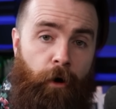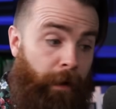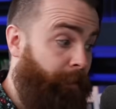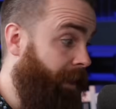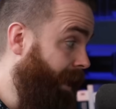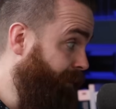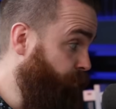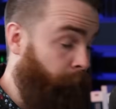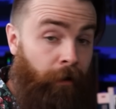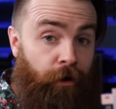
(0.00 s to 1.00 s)
Or maybe they
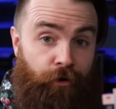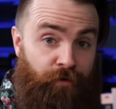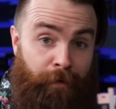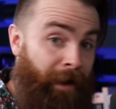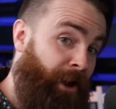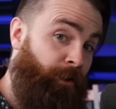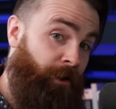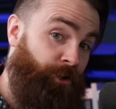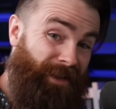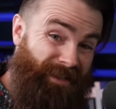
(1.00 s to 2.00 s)
have their monitor in the
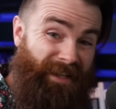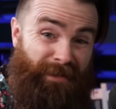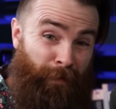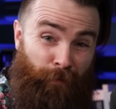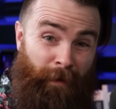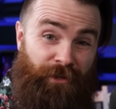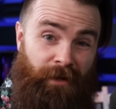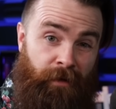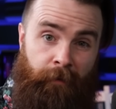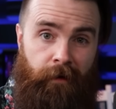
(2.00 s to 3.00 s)
background. You can see some
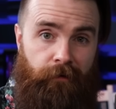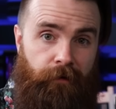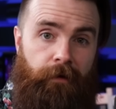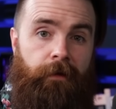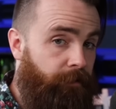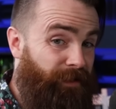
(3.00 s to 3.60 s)
information on the monitor.